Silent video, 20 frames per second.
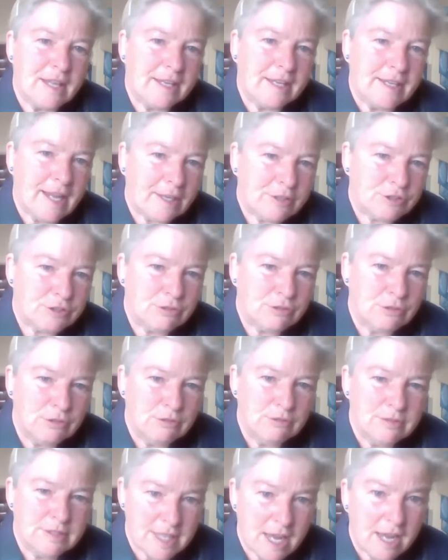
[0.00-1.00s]
their
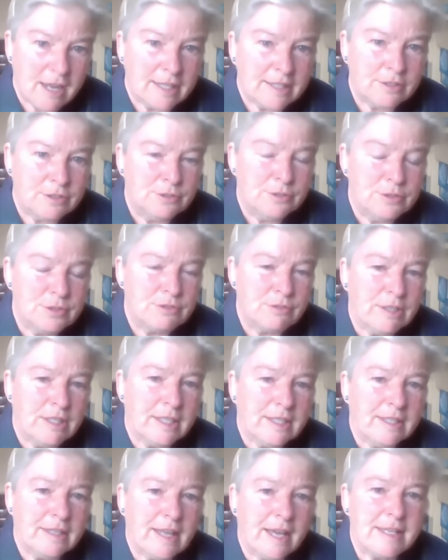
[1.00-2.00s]
natural cycles,
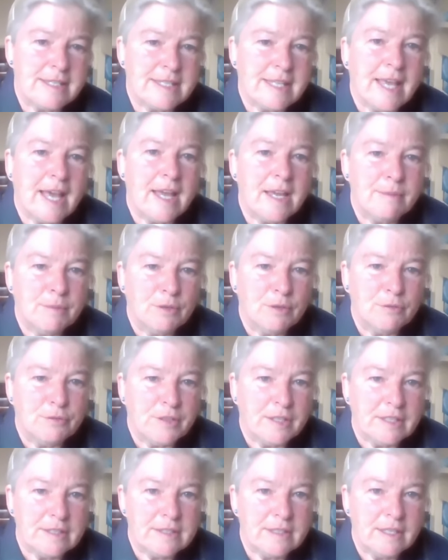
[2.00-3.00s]
really. That's the aim of
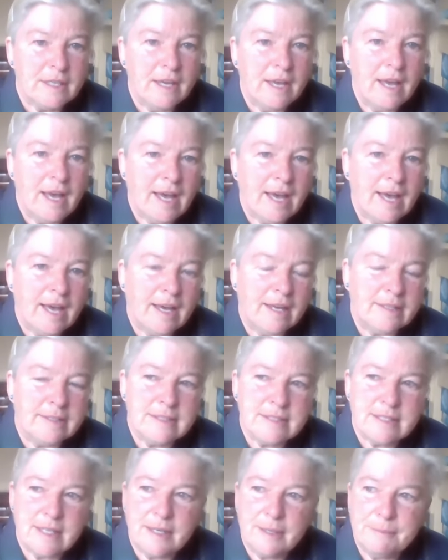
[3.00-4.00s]
it.
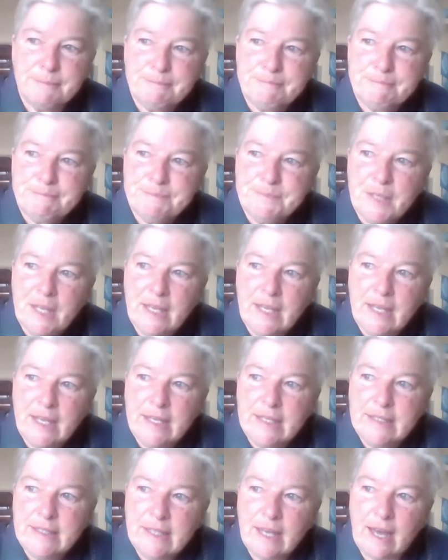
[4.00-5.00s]
And
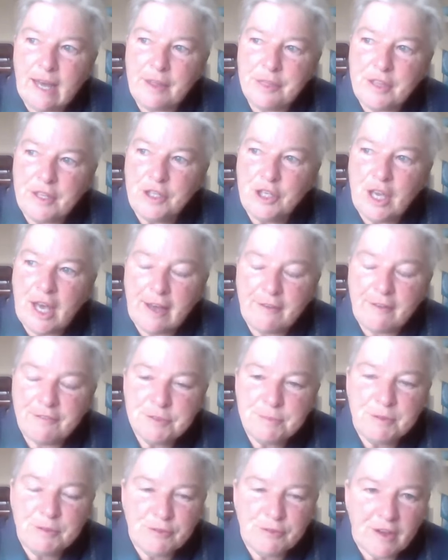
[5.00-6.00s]
I think you have
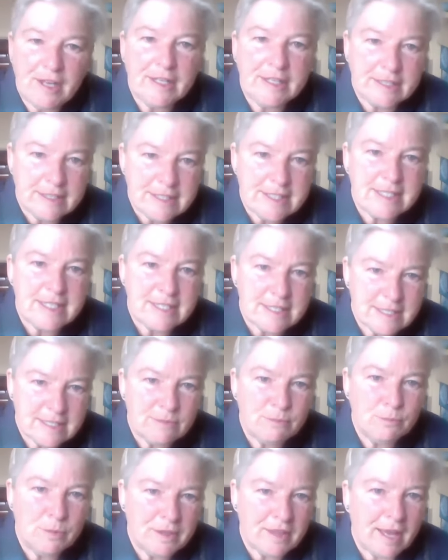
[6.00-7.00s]
to be fairly
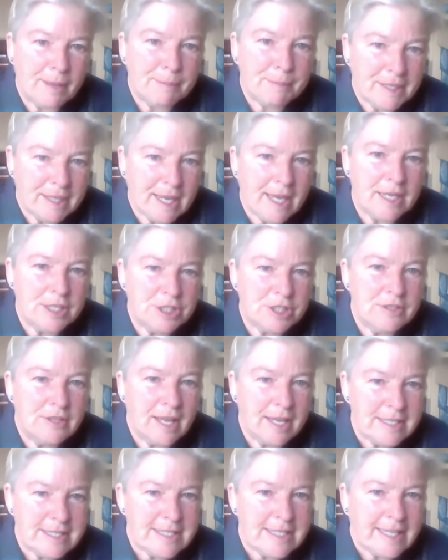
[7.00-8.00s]
consistent with application.
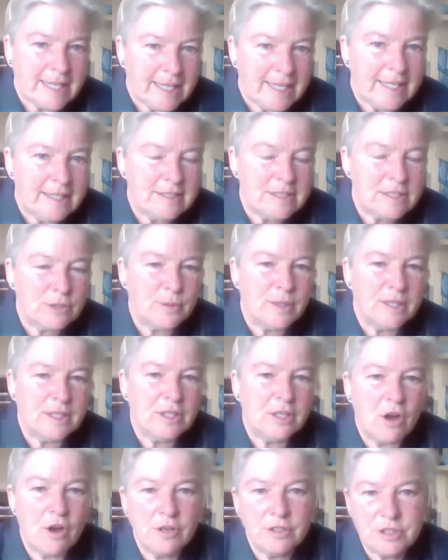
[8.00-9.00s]
That's the key to it. You
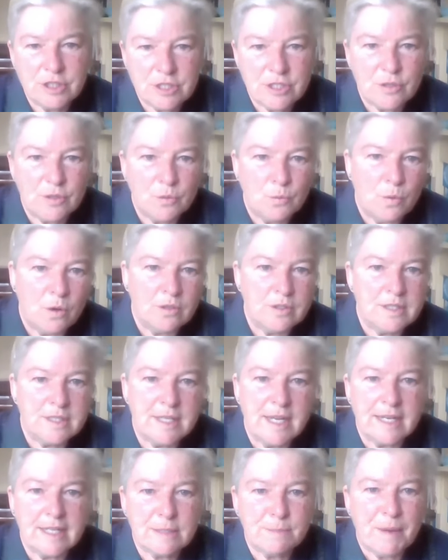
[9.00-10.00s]
can't just do it once
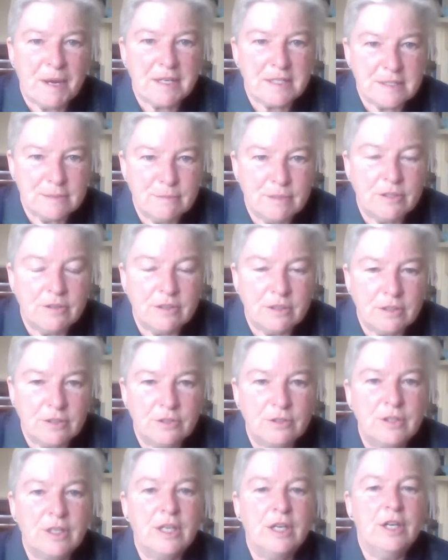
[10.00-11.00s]
and expect a
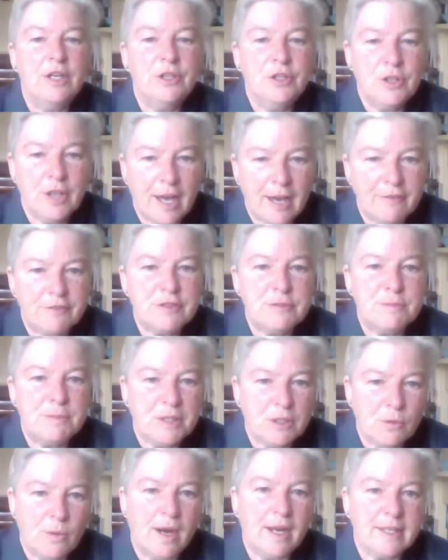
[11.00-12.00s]
miracle. You have to be
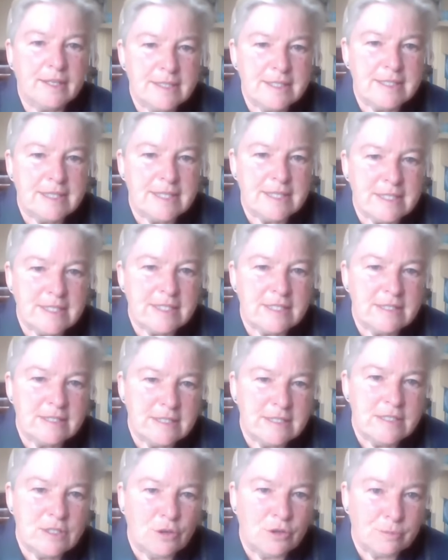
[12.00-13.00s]
quite consistent
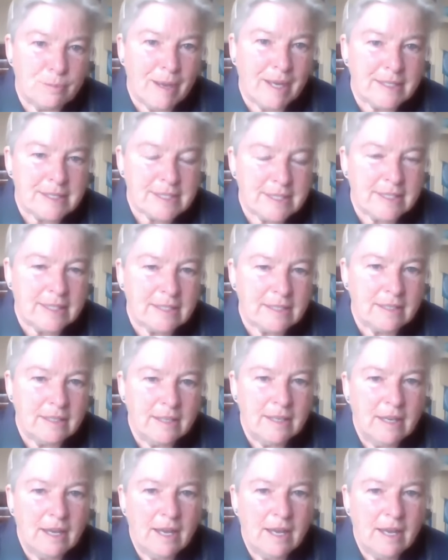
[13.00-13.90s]
and dogmatic.